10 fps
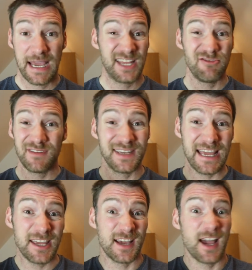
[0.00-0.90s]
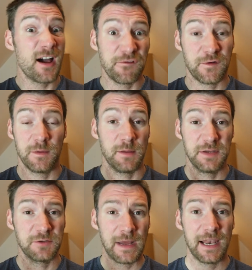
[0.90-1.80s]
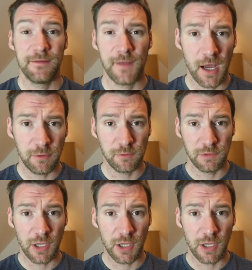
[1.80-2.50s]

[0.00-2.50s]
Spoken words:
and you can get your car from them as well, and the whole